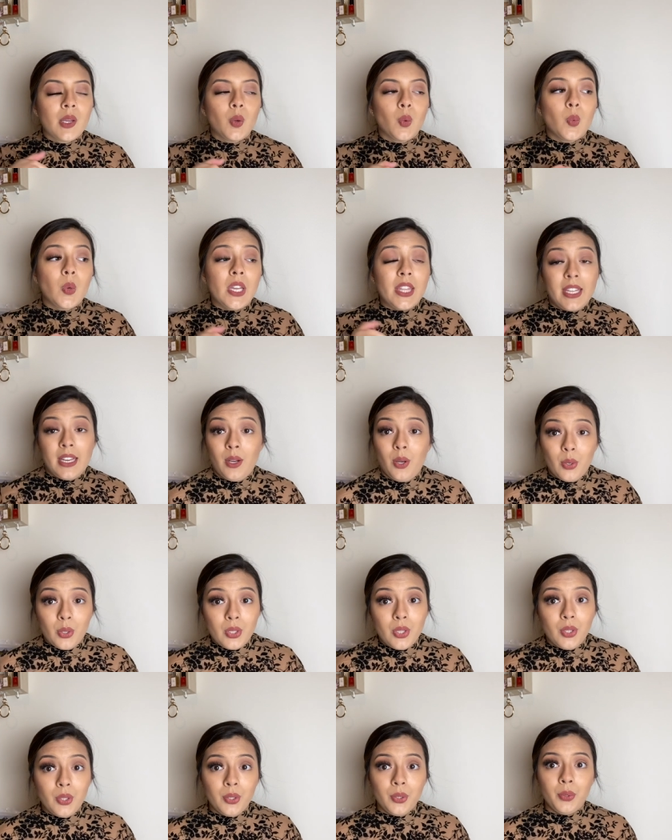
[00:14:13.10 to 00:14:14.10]
without
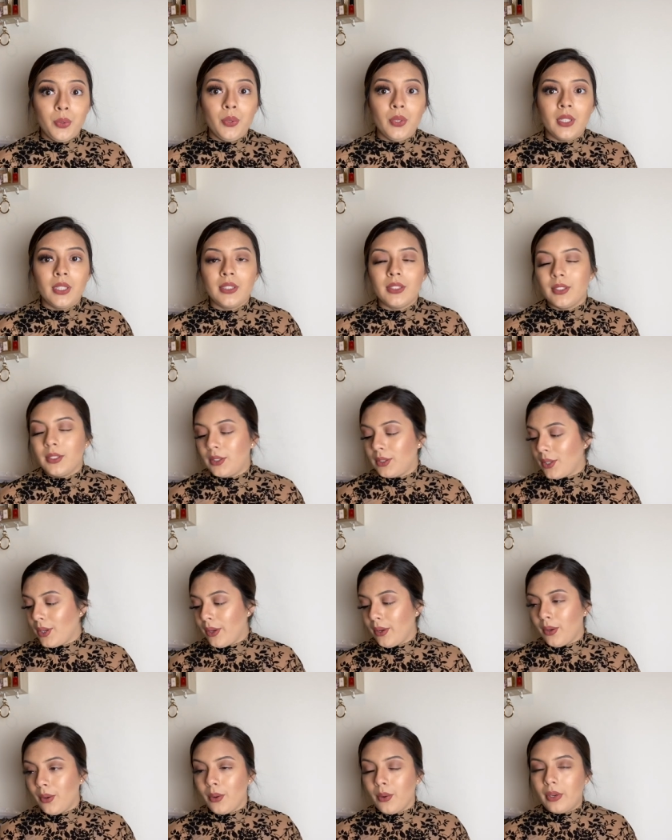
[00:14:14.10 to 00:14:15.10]
glue.
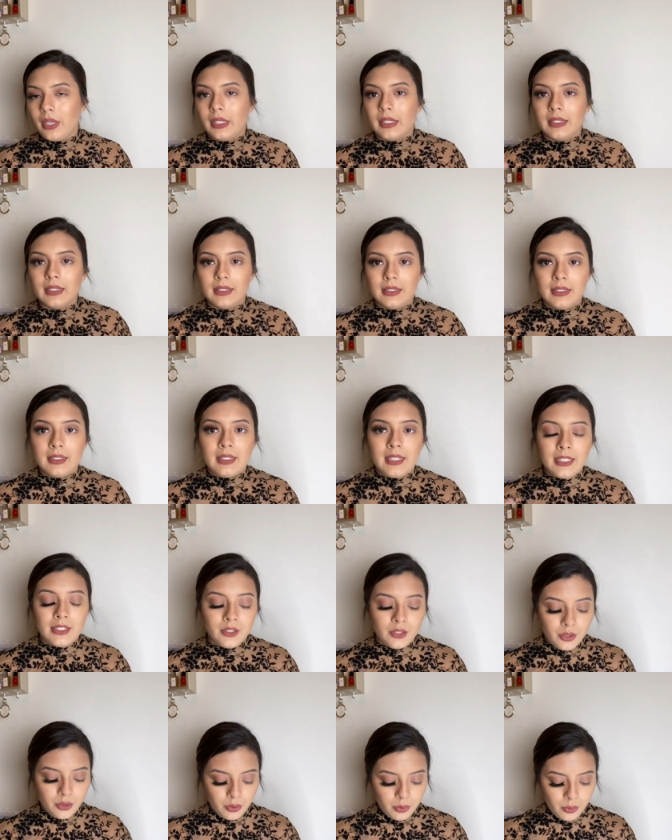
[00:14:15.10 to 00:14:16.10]
So they
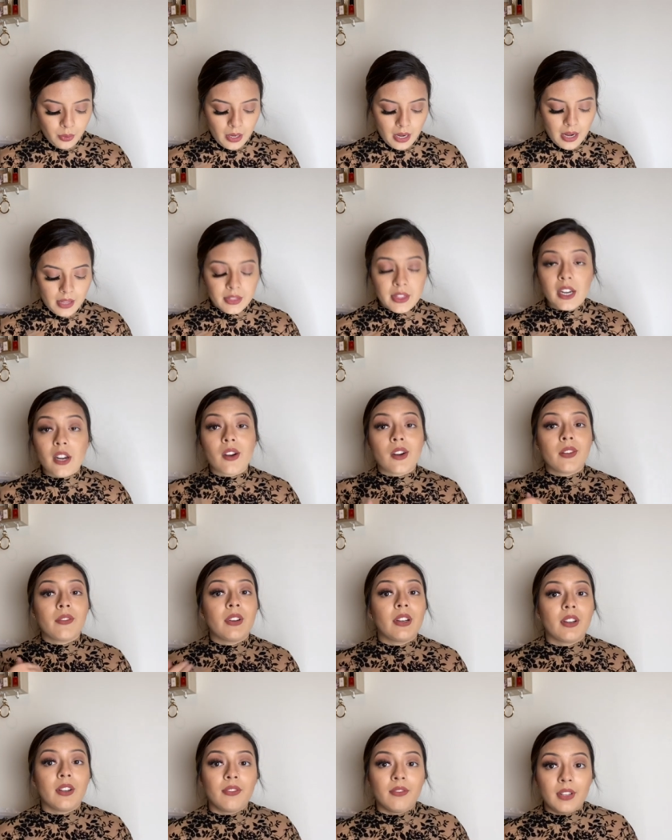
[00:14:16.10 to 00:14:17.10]
do, they are
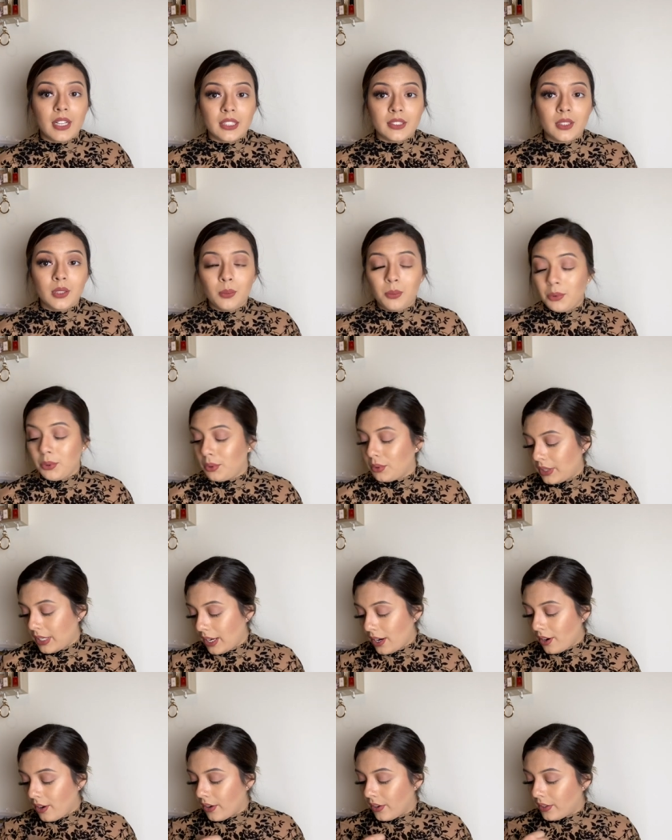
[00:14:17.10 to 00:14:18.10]
very flexible.
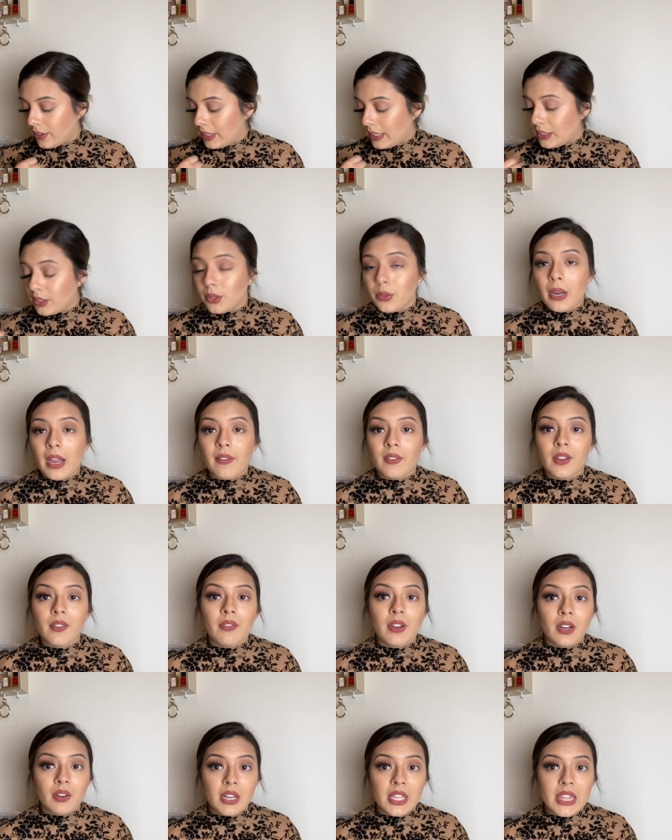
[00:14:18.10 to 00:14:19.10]
They are, they do have a
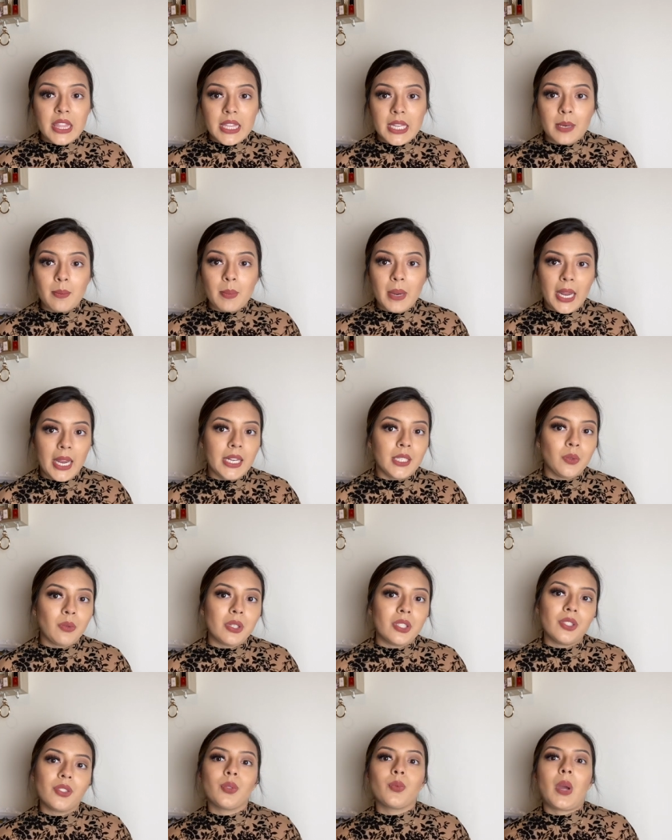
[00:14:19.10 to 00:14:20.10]
very thin band,
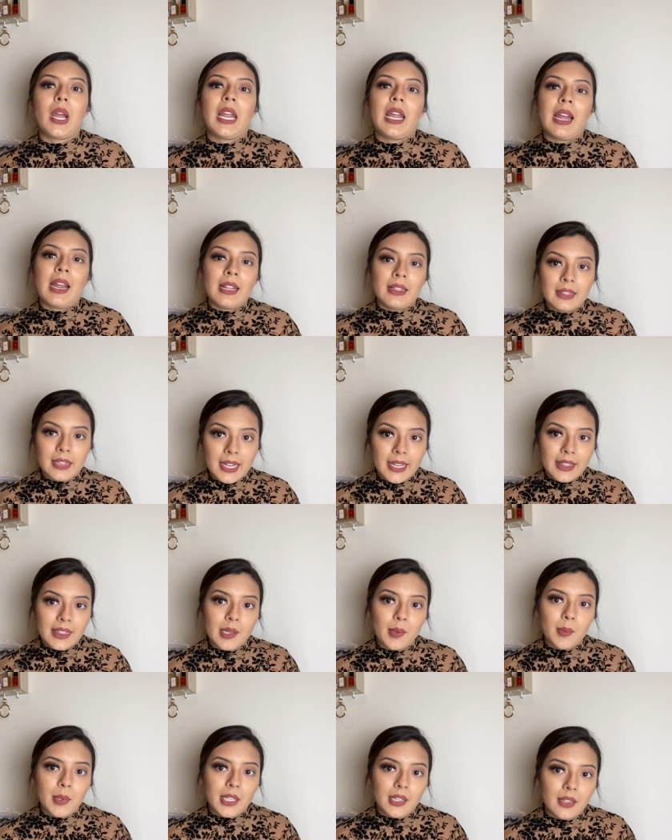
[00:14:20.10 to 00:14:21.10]
which is why I like
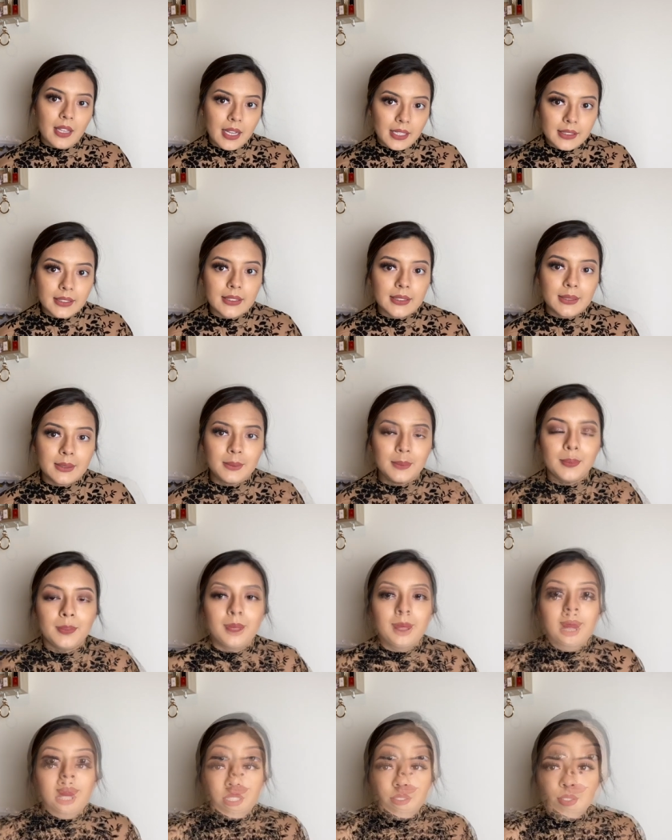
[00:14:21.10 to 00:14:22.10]
them a lot. So
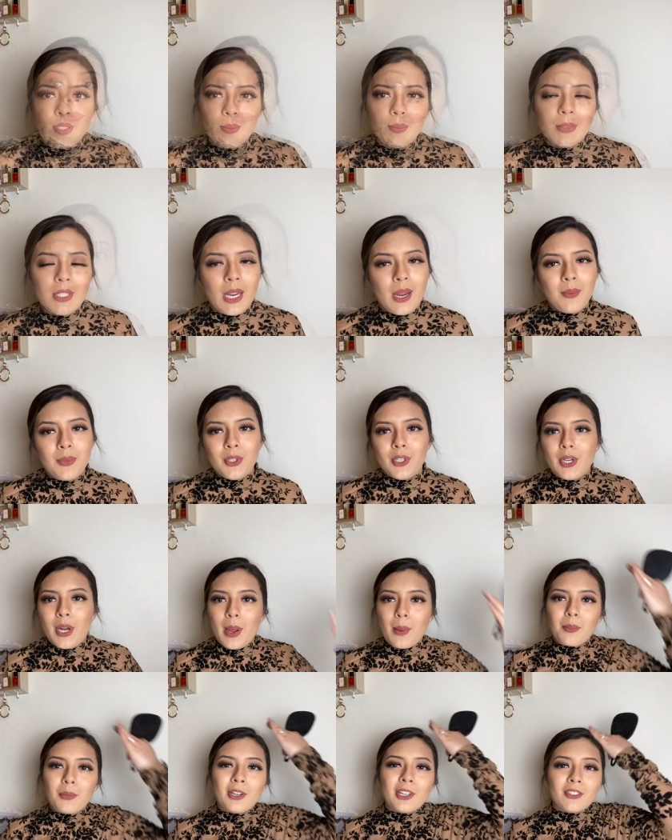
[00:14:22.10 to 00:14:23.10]
to save some time, they're
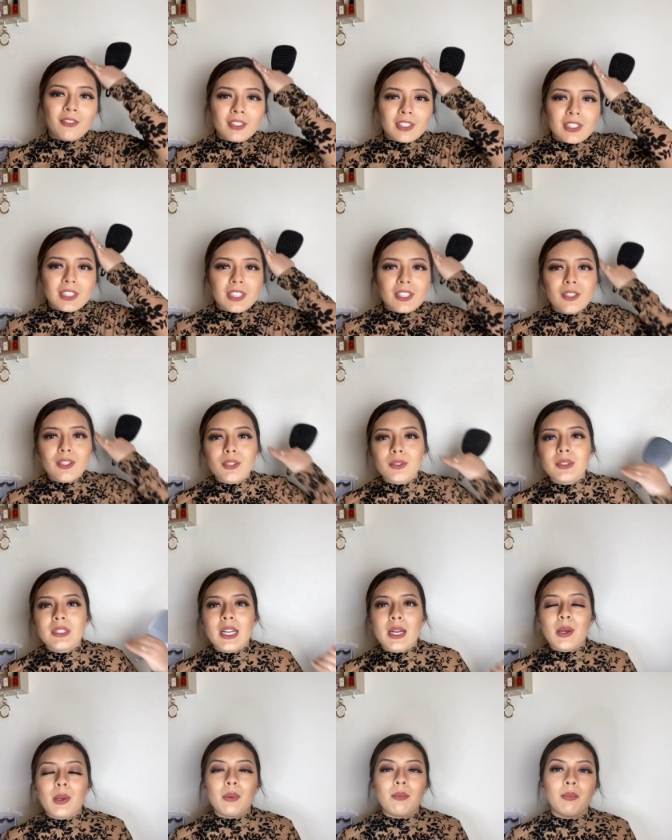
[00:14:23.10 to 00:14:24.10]
not perfectly glued
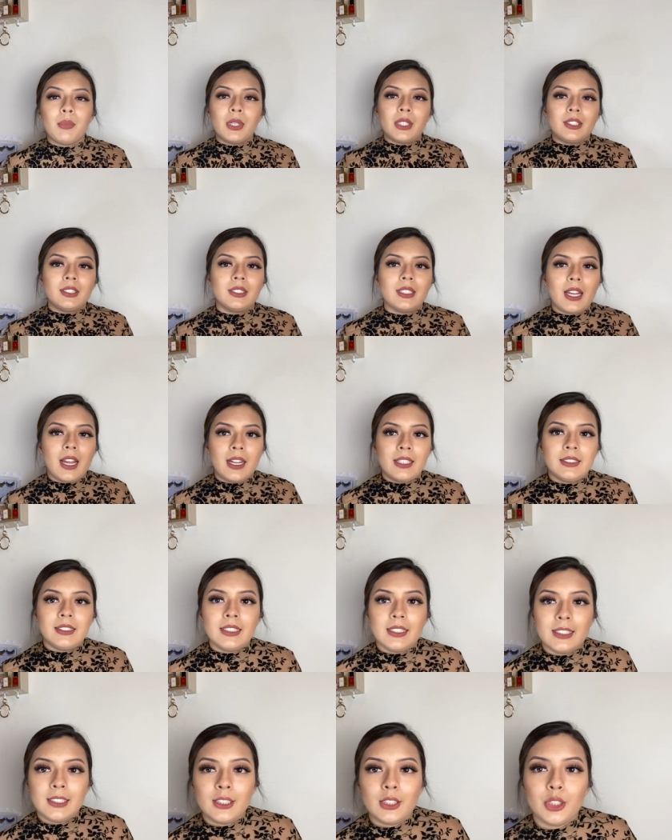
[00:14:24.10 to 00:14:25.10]
down, but I
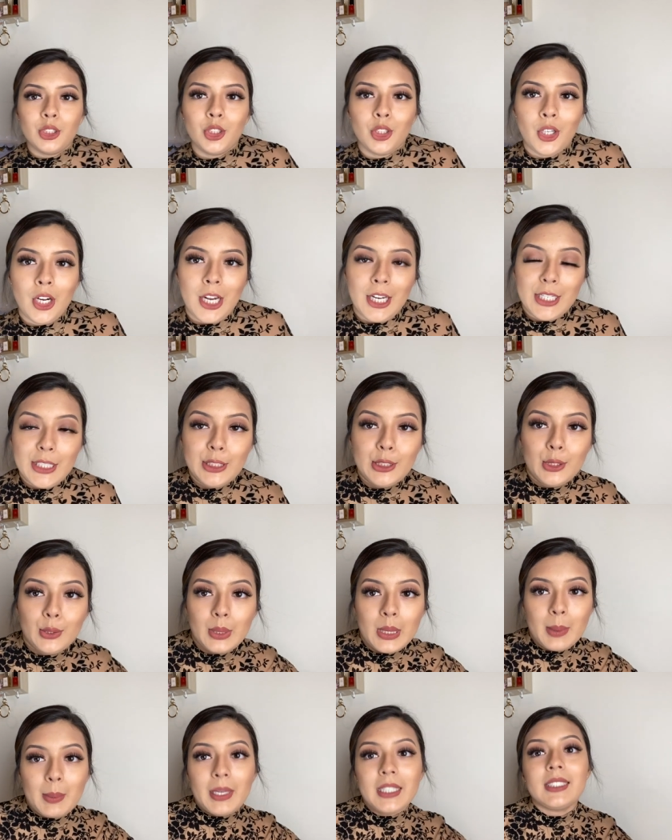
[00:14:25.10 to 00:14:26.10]
did try and do
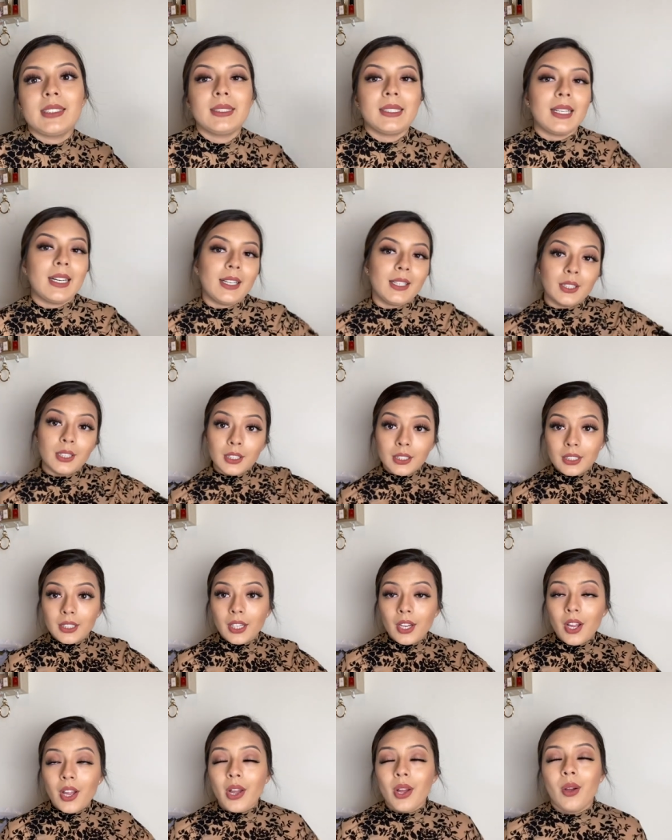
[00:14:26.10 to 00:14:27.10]
the best that I could
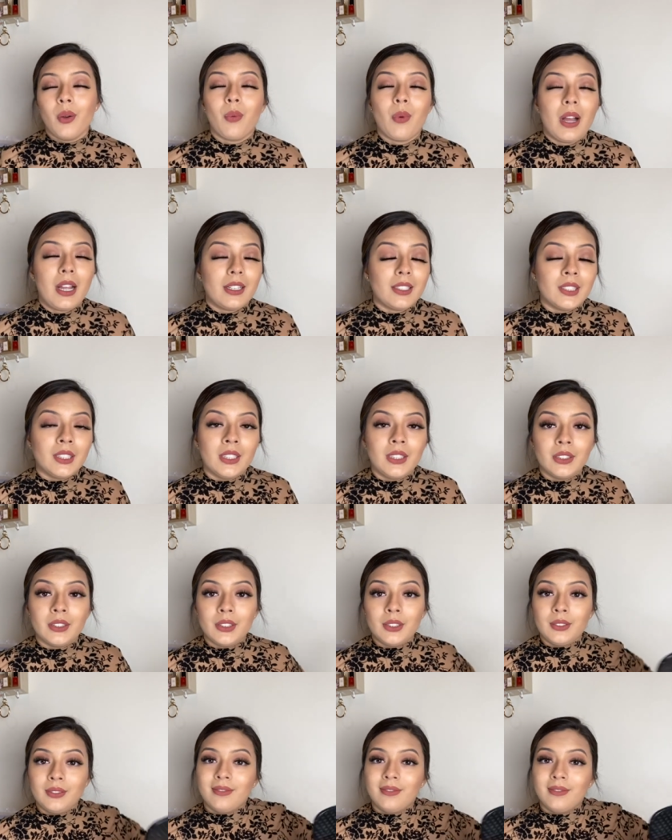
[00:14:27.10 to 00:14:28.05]
while